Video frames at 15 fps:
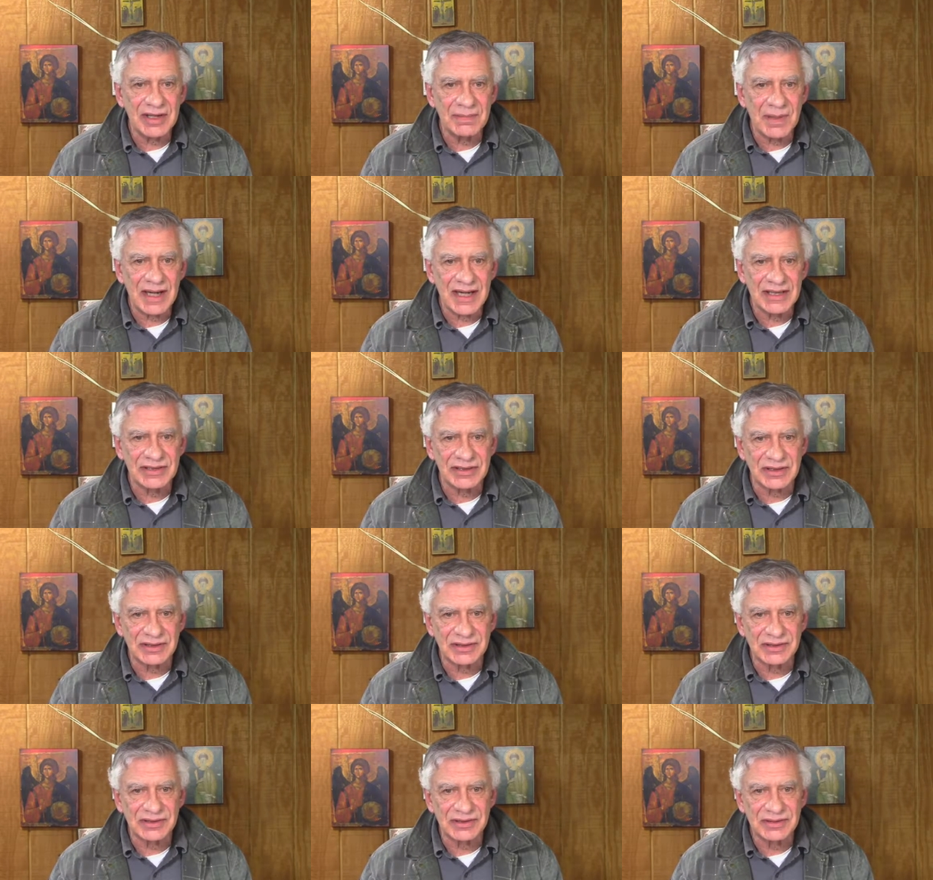of the
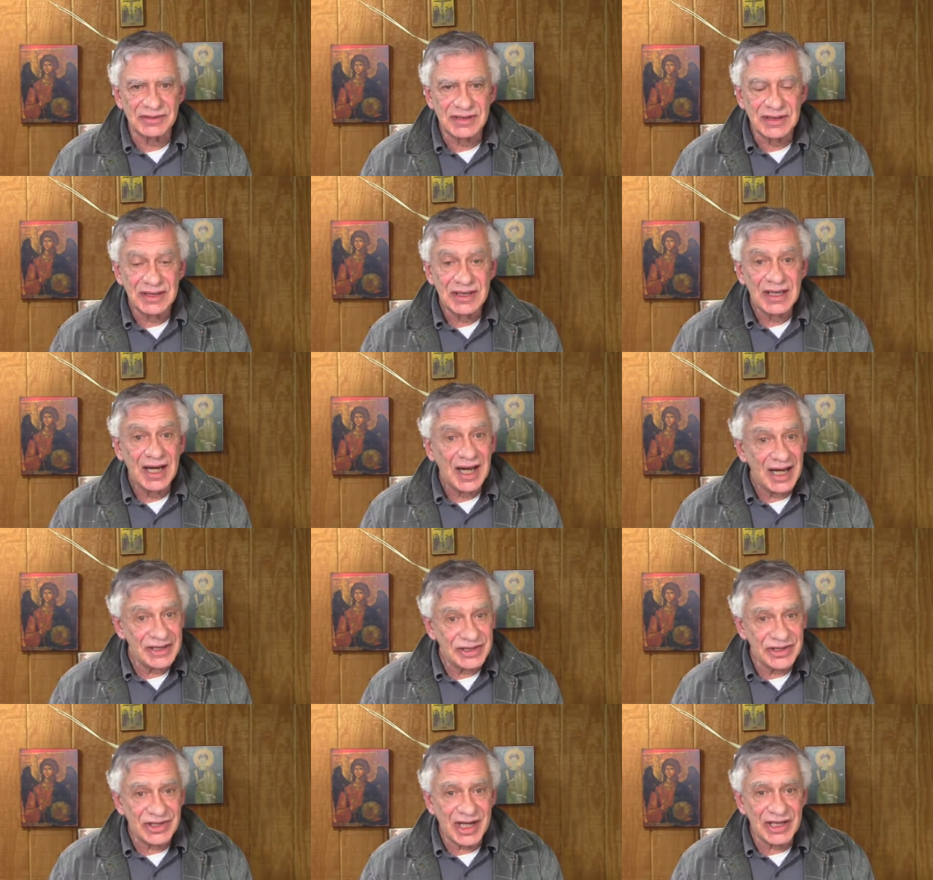apostles.
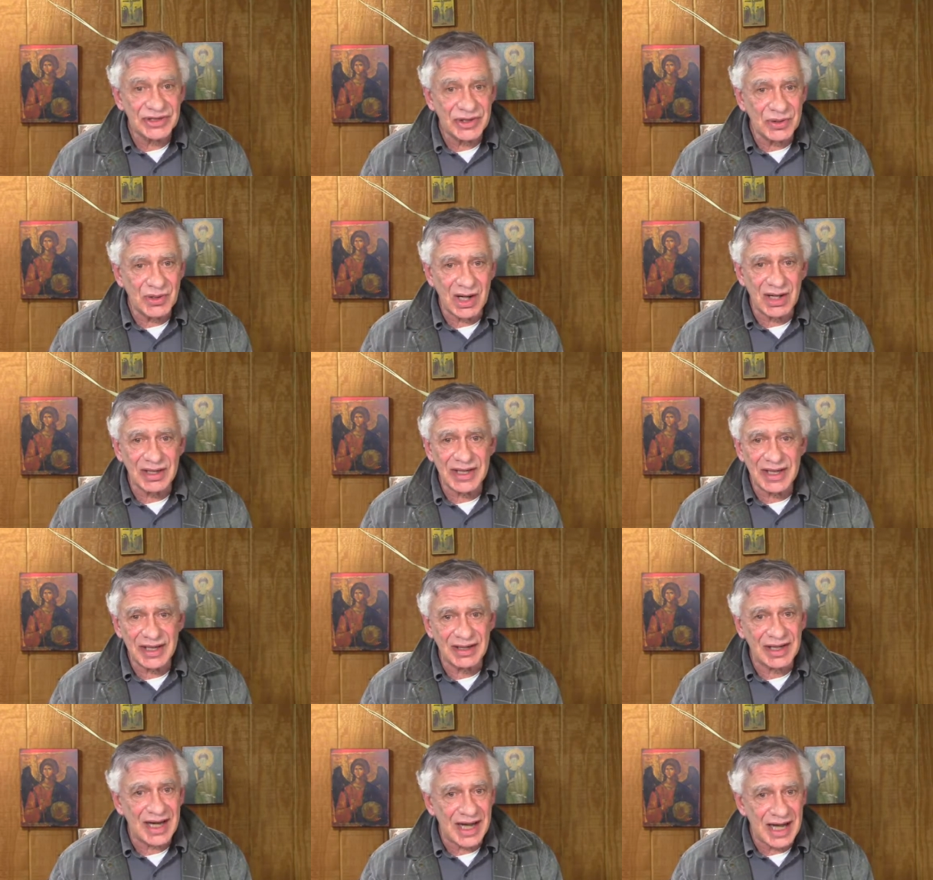I suggest you all
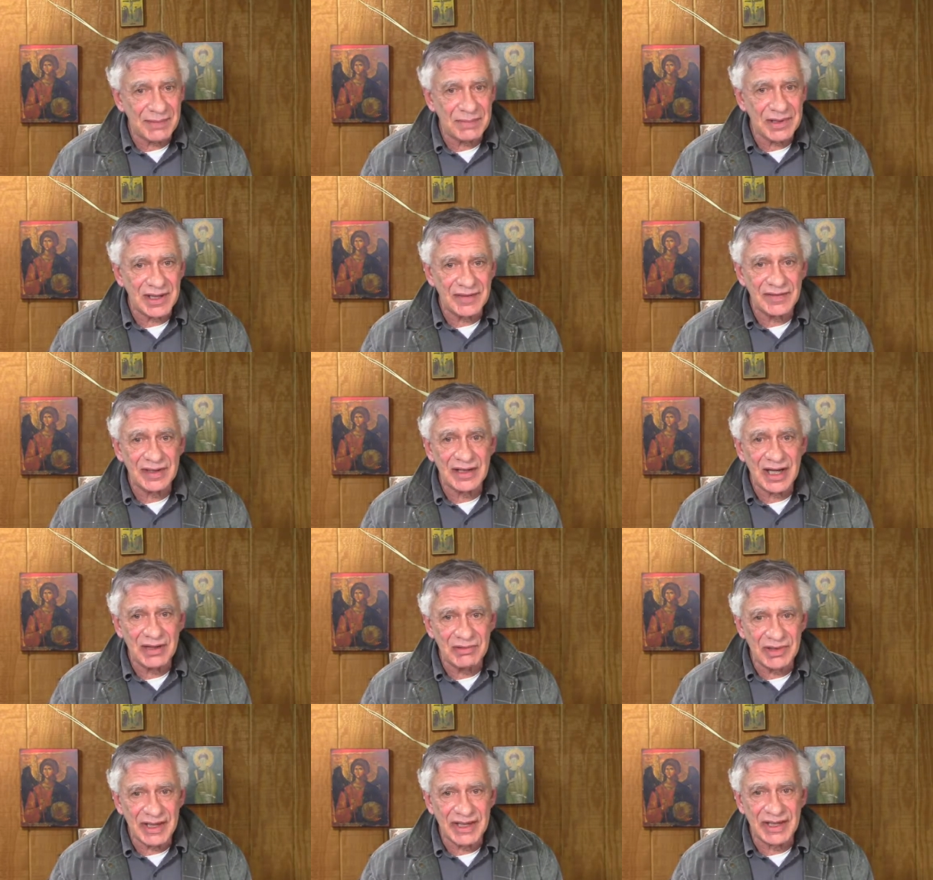get a copy of
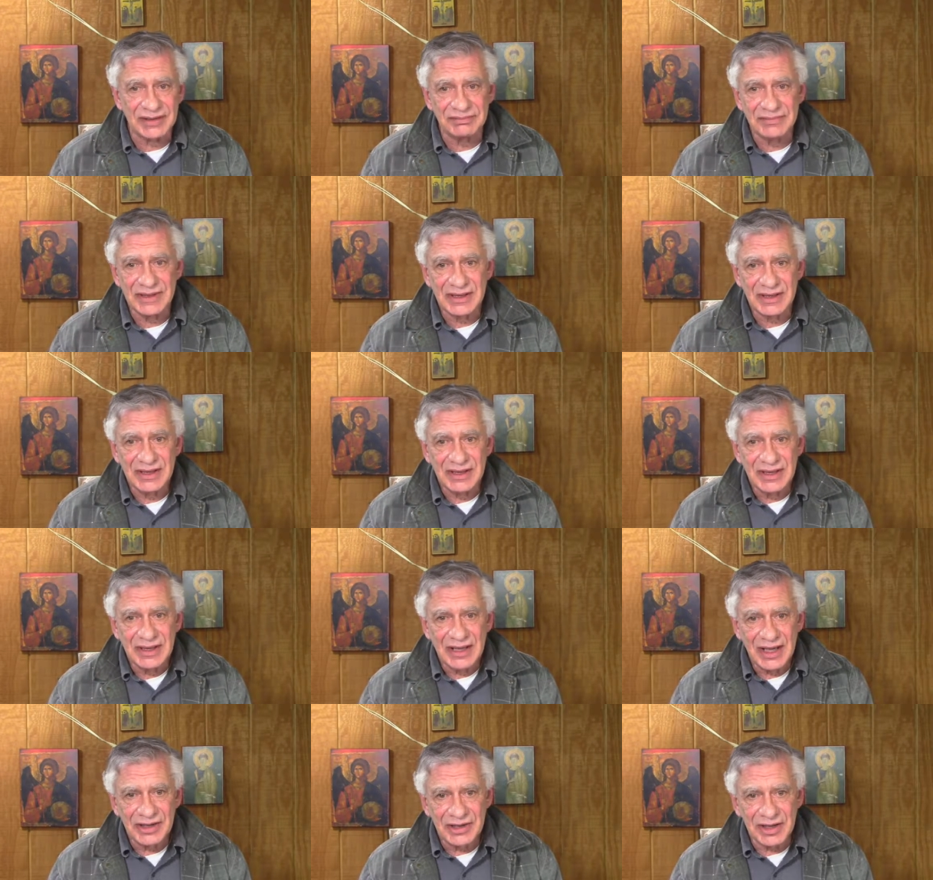it and read it,
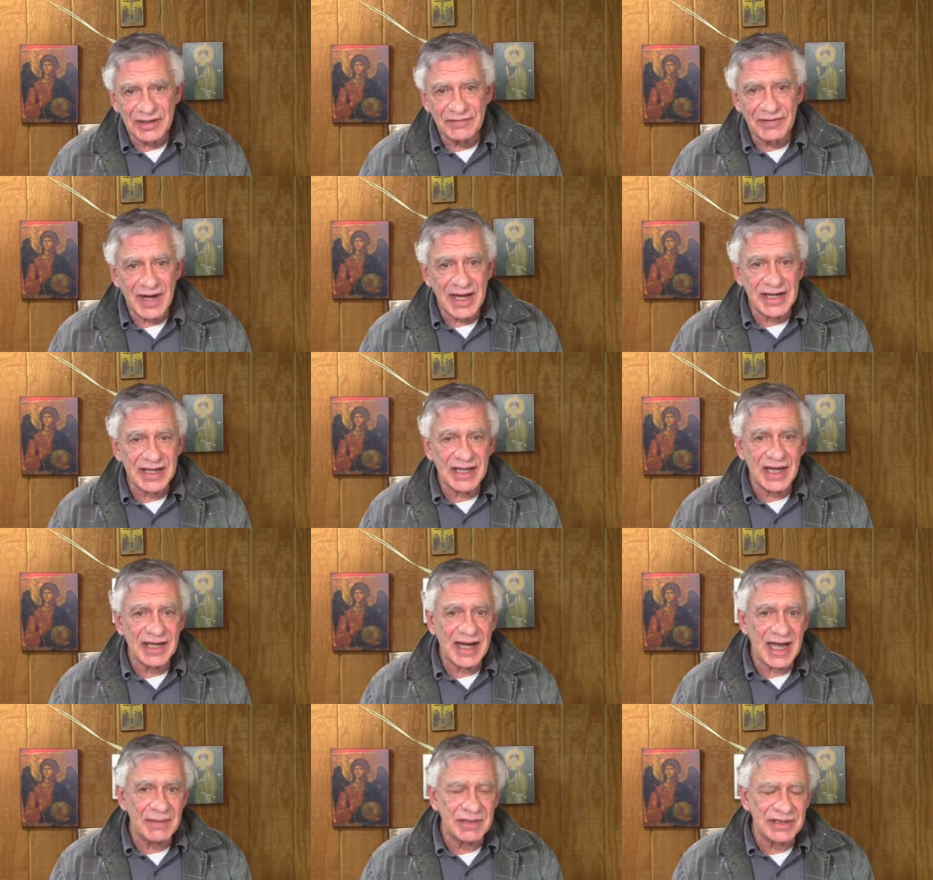and you can find it
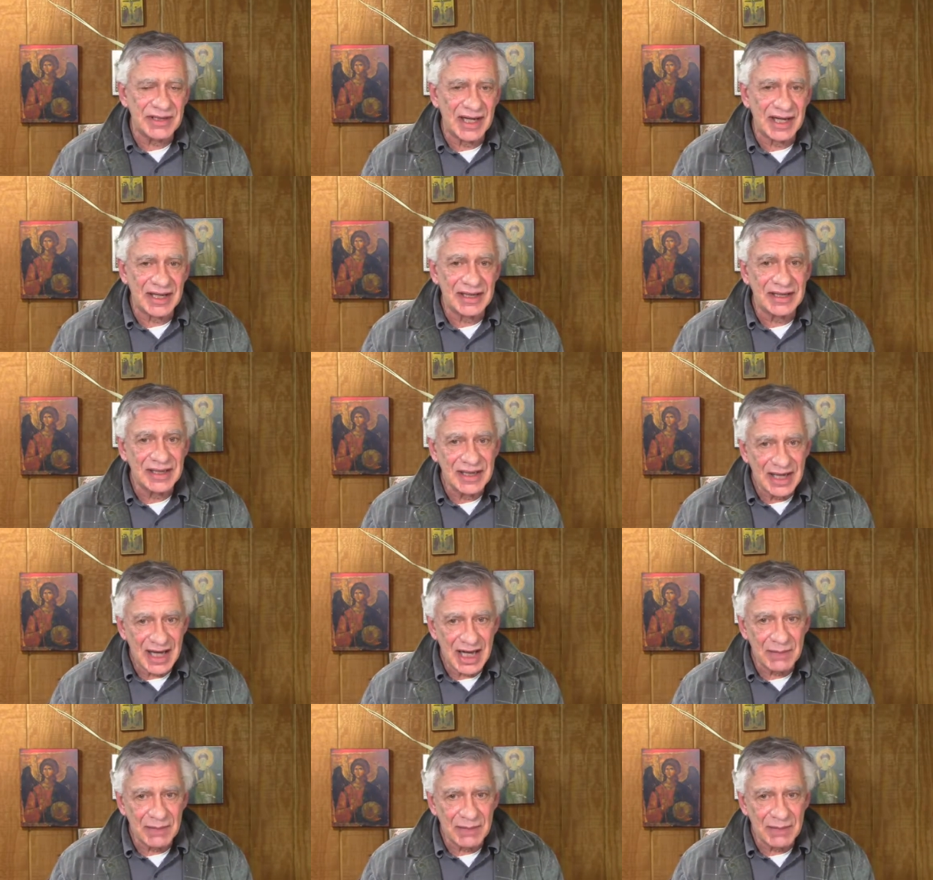on Amazon.